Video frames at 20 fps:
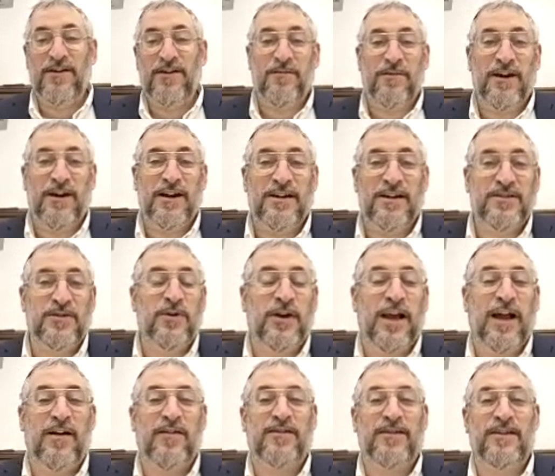So we ask who
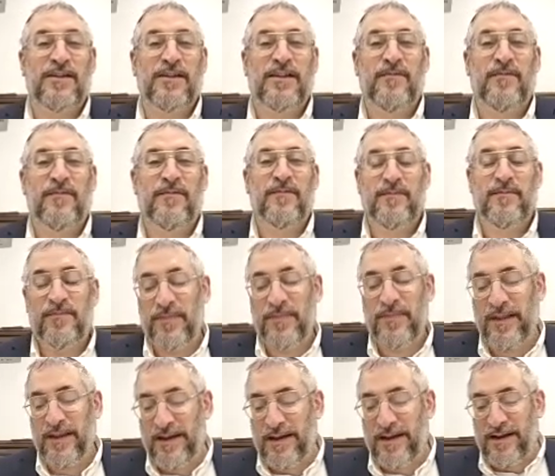counted them.
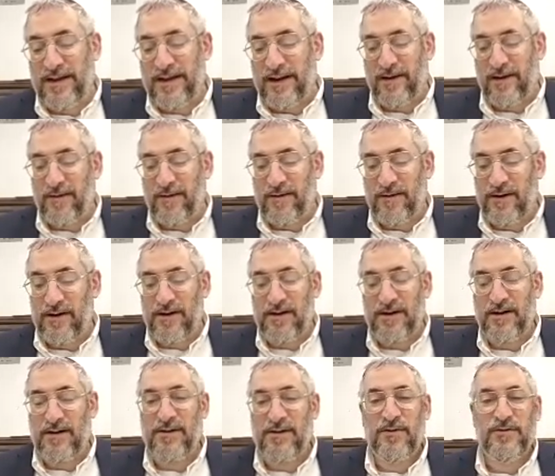Now,
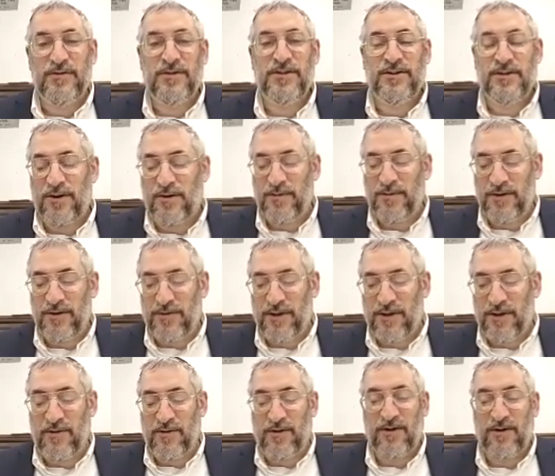who determined who
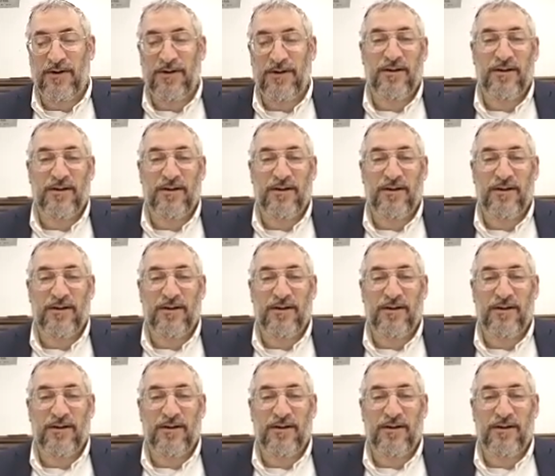they were?